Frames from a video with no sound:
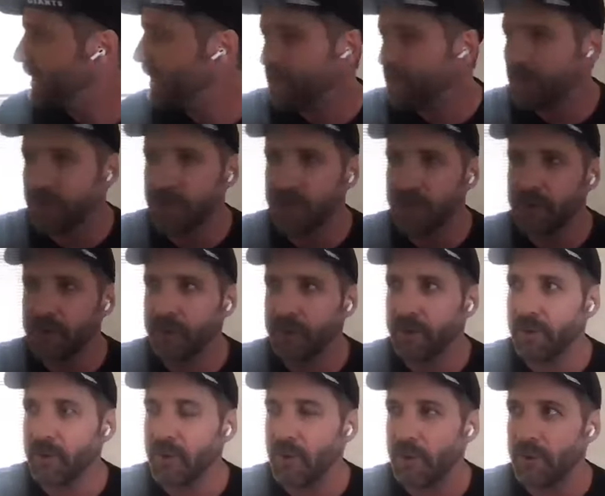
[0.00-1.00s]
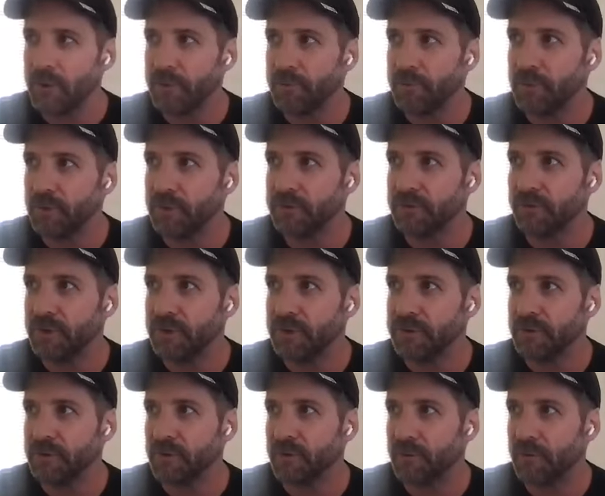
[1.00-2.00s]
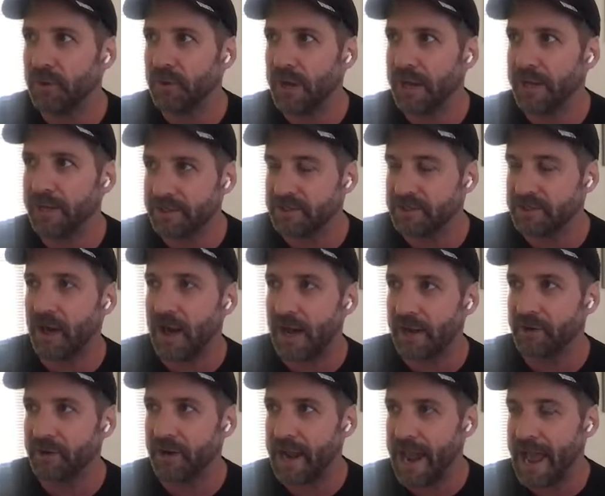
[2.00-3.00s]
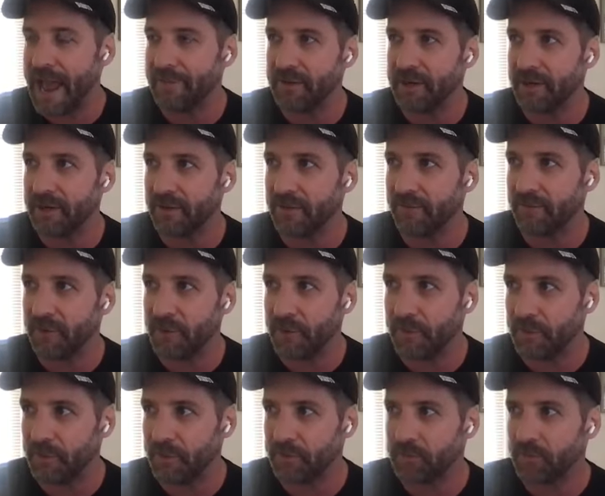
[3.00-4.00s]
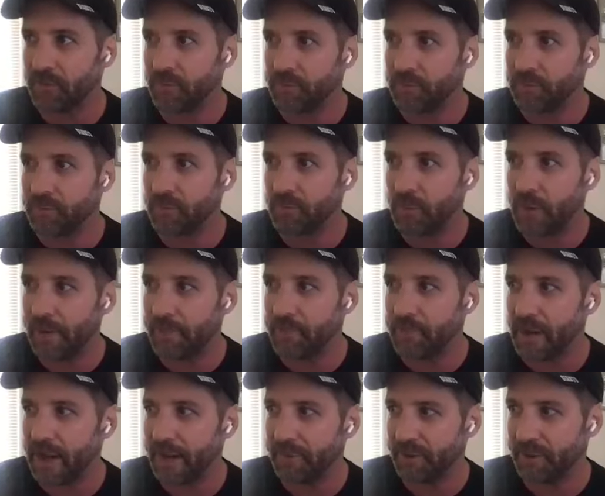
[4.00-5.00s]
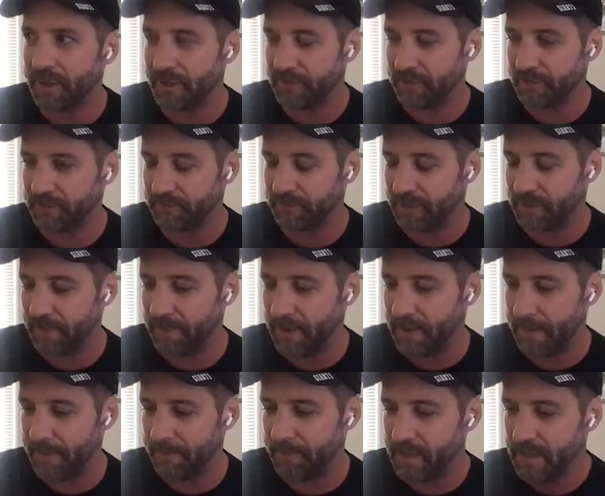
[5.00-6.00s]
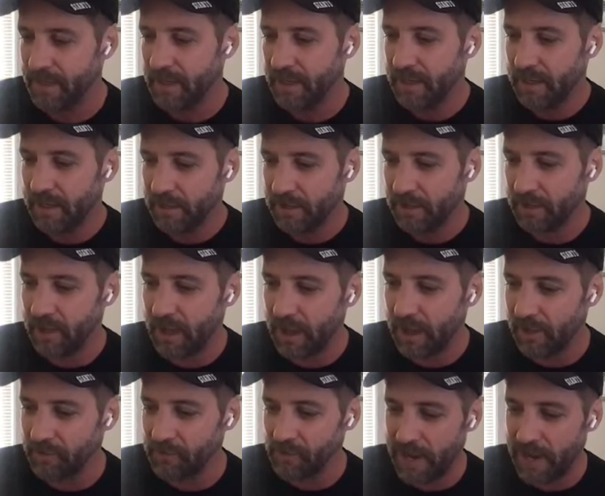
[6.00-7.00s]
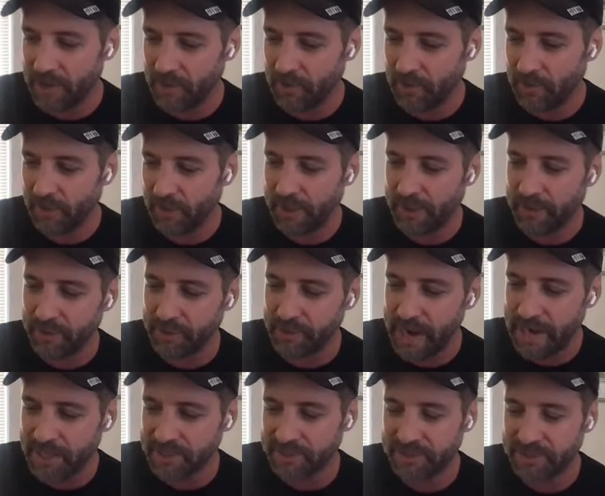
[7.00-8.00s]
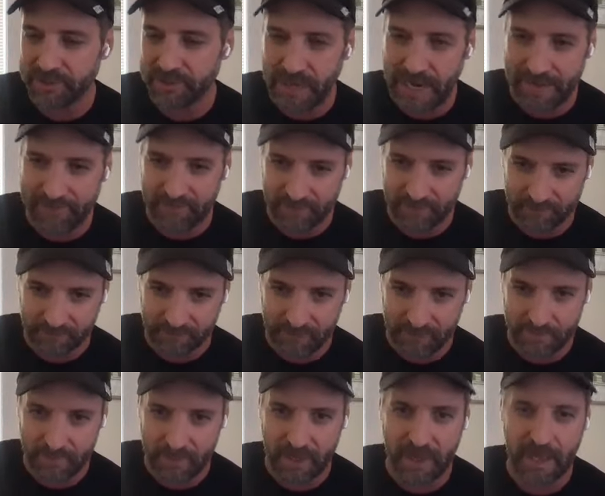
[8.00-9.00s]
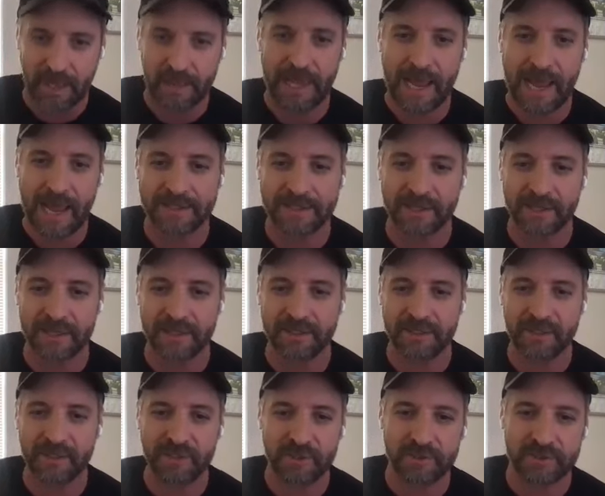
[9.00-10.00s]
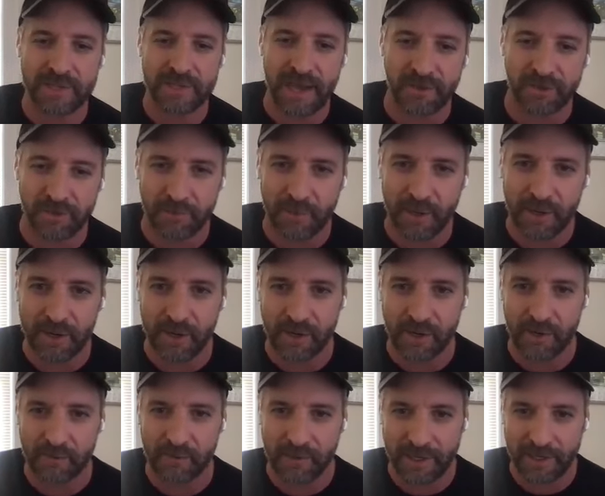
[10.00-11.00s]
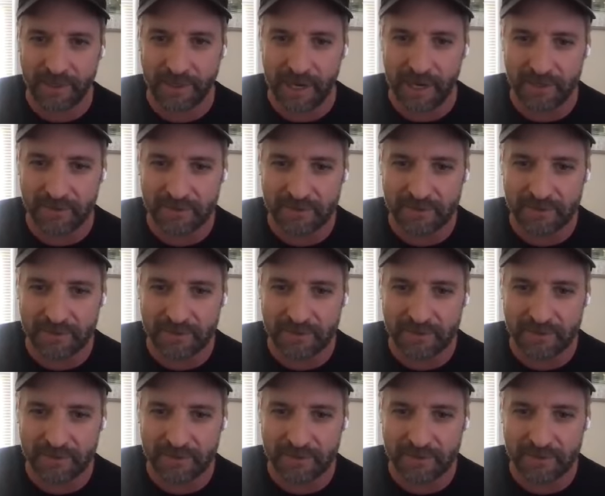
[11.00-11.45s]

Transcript: Peter Holcomb, who's featured in his daughter Abby in the film, they're quite prominent from Colorado. They're actually driving from Alaska to South America right now.